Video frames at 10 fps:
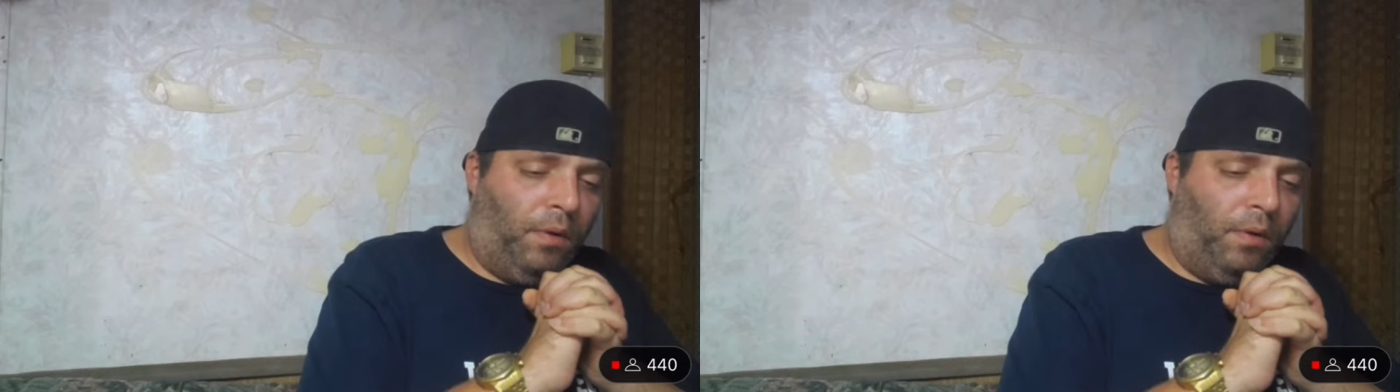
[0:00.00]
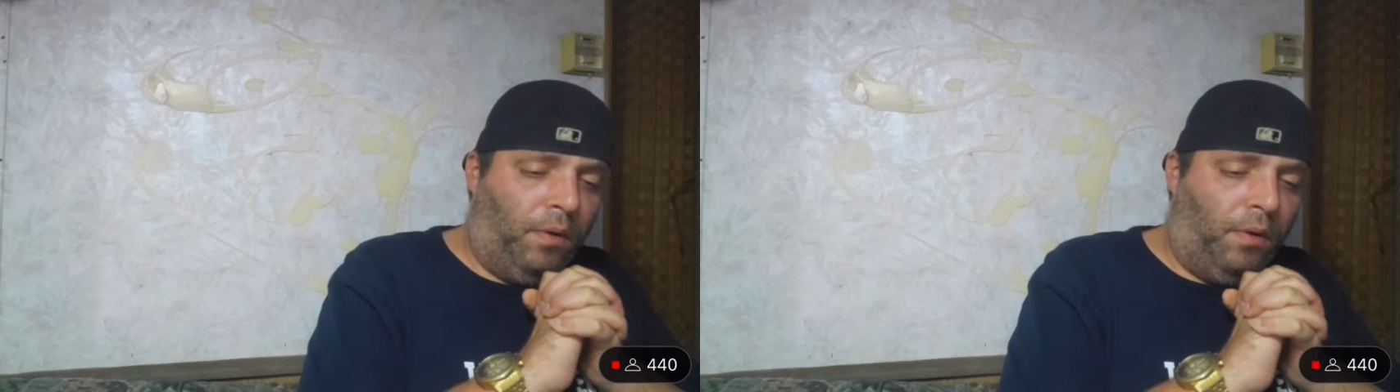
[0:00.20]

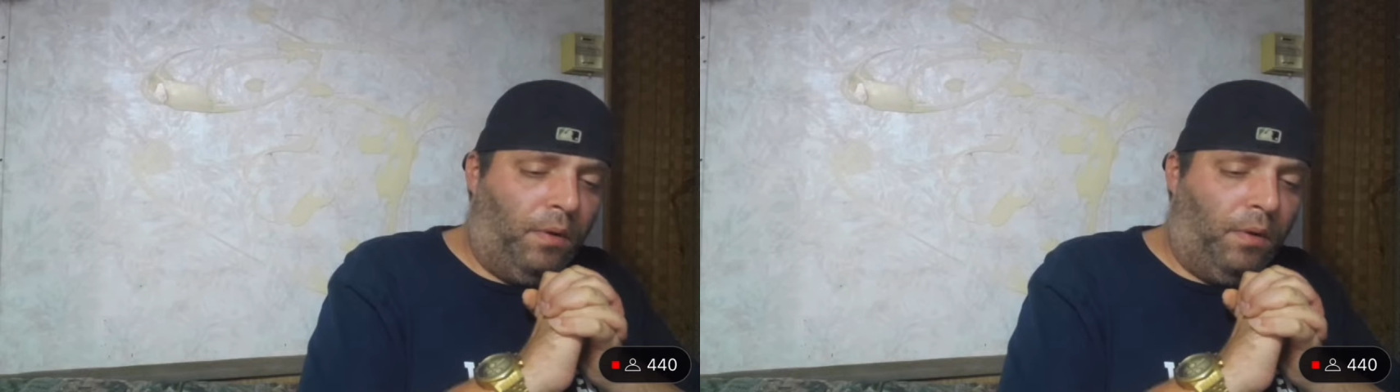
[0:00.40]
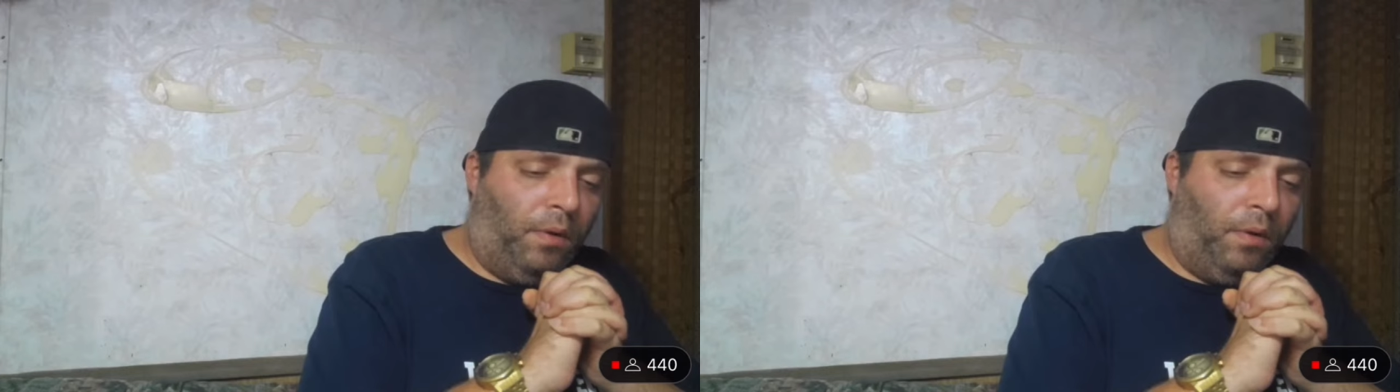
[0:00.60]
So
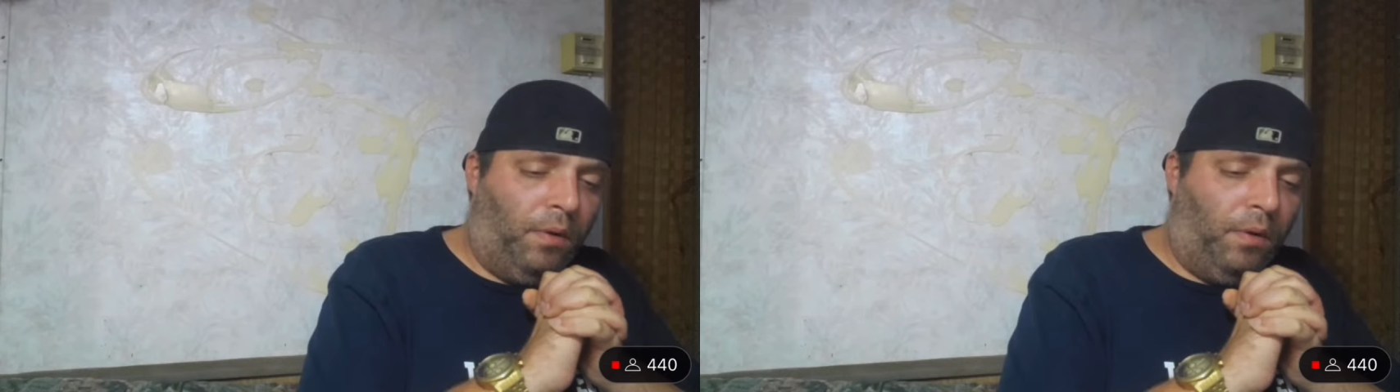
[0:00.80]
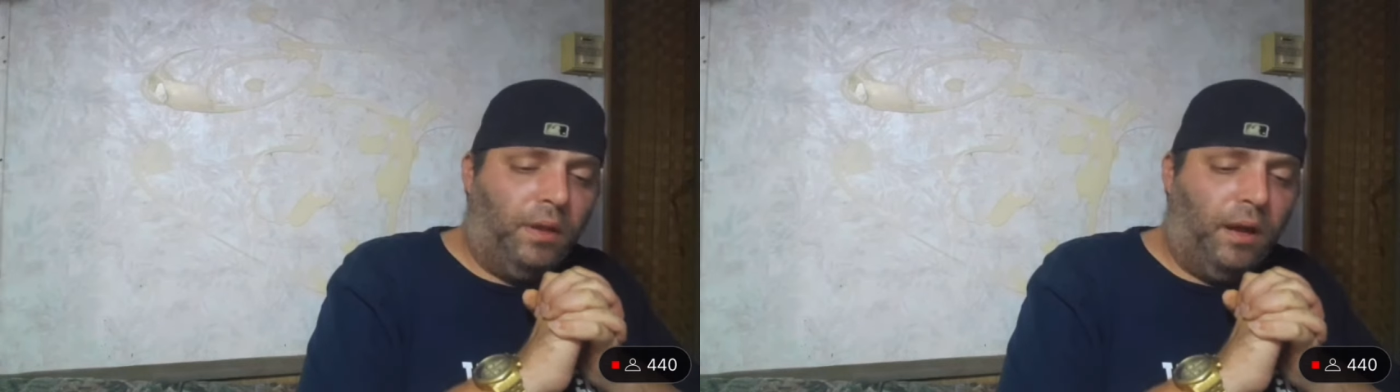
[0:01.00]
I'm going
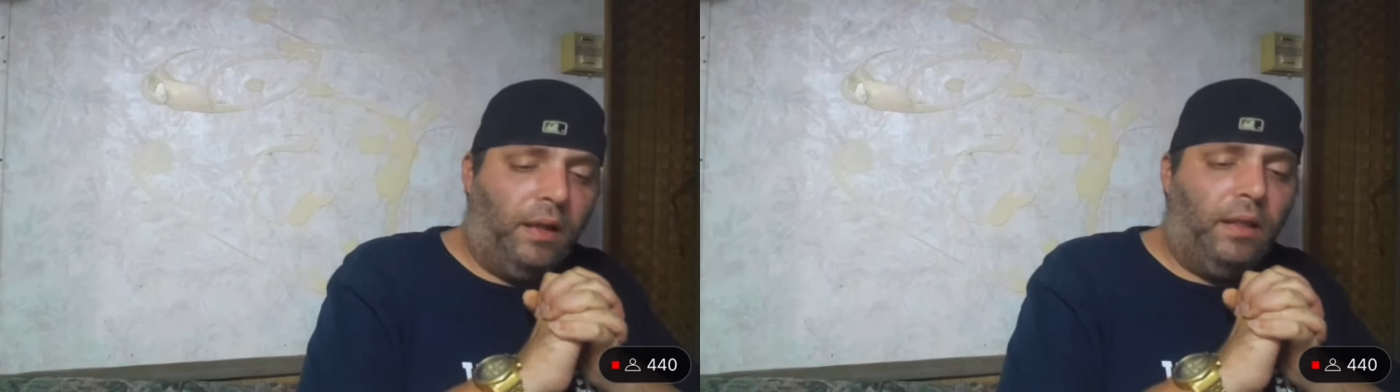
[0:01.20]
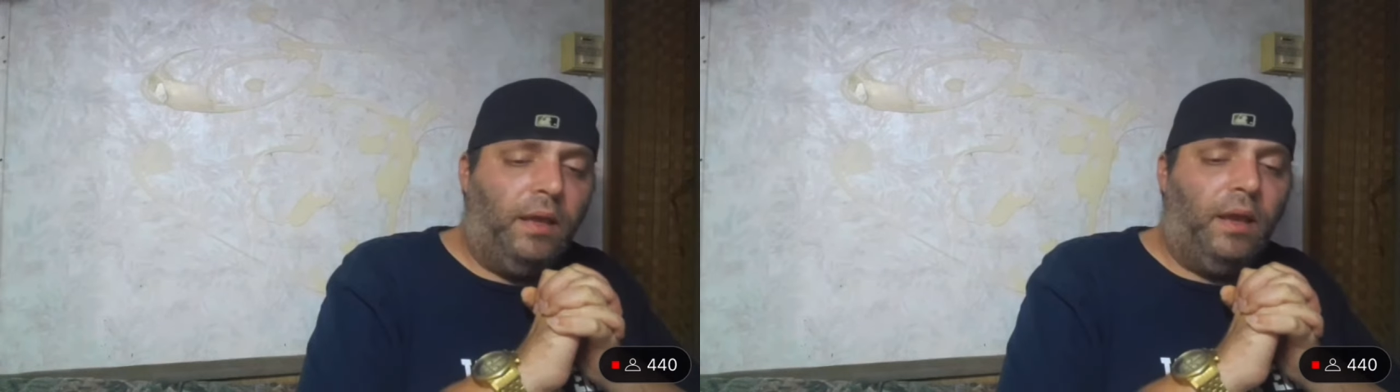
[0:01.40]
to
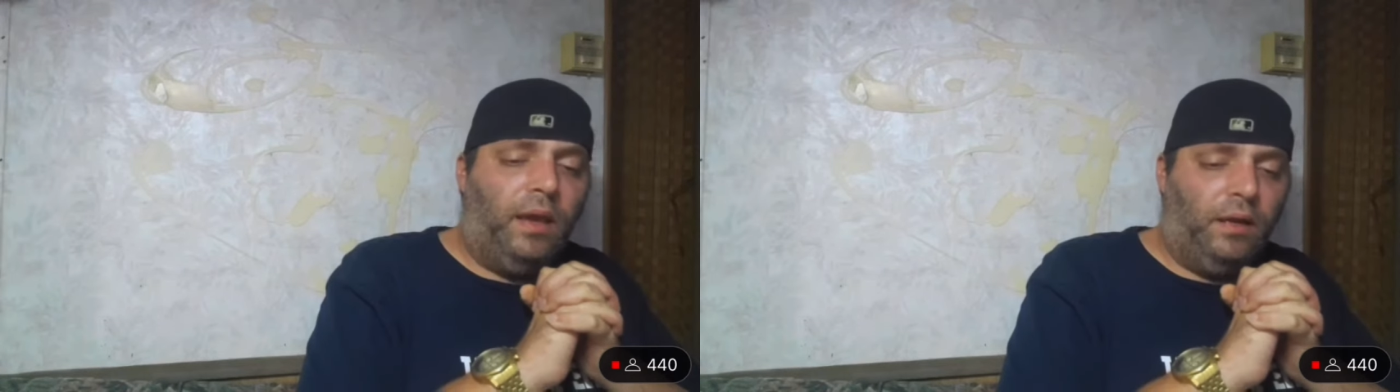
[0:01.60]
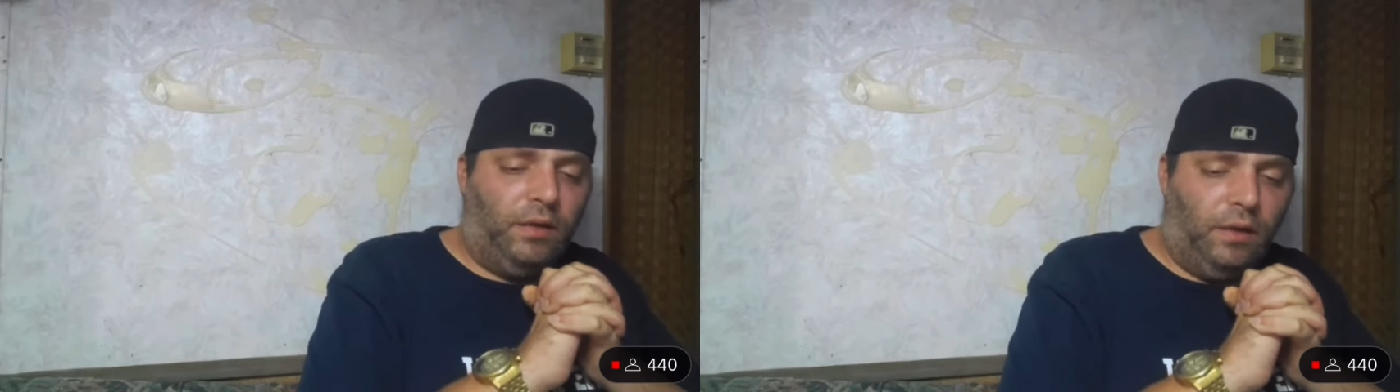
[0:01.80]
politely end